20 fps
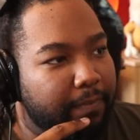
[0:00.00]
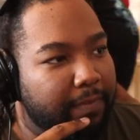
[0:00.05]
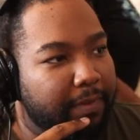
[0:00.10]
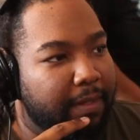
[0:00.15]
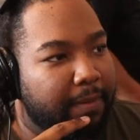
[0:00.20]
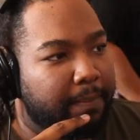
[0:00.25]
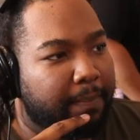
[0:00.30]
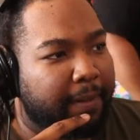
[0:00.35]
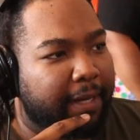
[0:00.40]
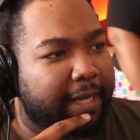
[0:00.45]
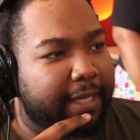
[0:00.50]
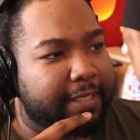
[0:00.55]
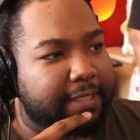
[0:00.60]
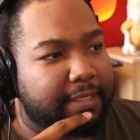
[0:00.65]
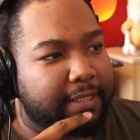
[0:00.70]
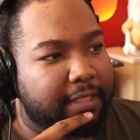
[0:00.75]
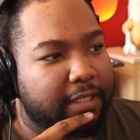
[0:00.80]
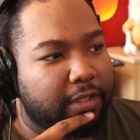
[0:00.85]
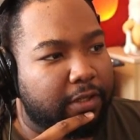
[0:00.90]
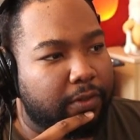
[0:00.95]
But
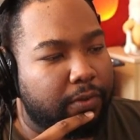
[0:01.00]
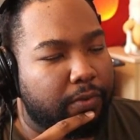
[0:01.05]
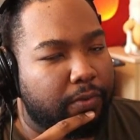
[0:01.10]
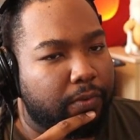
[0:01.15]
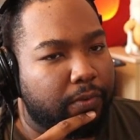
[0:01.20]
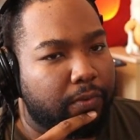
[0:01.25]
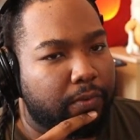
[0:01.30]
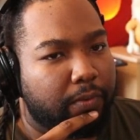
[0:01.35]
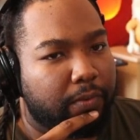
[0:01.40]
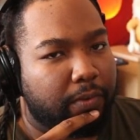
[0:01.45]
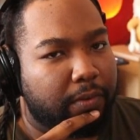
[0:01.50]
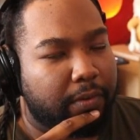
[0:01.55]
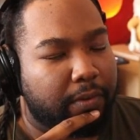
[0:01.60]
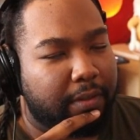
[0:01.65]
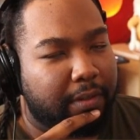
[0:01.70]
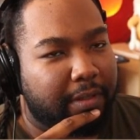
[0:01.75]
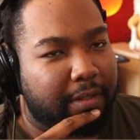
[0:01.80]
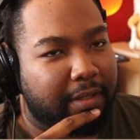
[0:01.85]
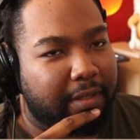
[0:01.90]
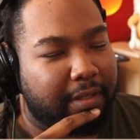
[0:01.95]
you,
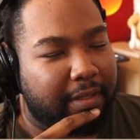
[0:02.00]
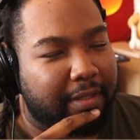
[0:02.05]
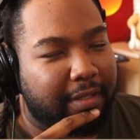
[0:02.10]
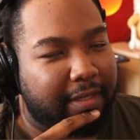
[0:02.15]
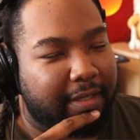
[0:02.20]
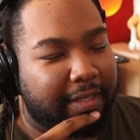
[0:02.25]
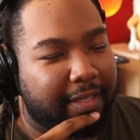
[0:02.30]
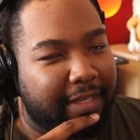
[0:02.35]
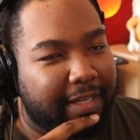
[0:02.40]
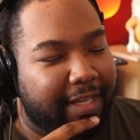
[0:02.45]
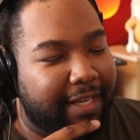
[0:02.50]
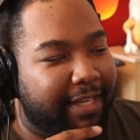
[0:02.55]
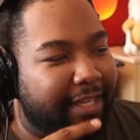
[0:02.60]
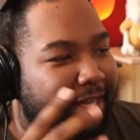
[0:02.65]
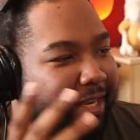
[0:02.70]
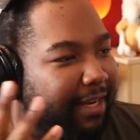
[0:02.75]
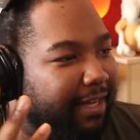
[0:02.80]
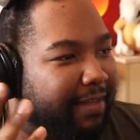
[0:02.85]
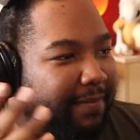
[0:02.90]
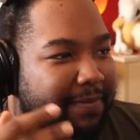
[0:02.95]

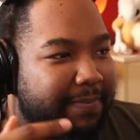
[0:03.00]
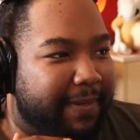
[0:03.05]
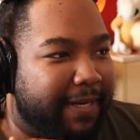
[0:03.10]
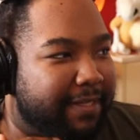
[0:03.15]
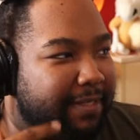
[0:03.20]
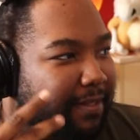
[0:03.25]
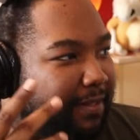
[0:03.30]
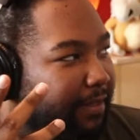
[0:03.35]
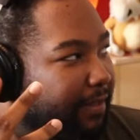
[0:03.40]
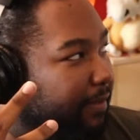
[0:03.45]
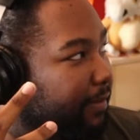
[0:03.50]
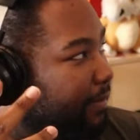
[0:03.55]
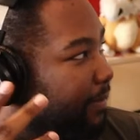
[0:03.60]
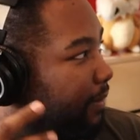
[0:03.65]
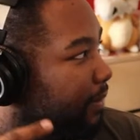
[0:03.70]
again, it comes back to the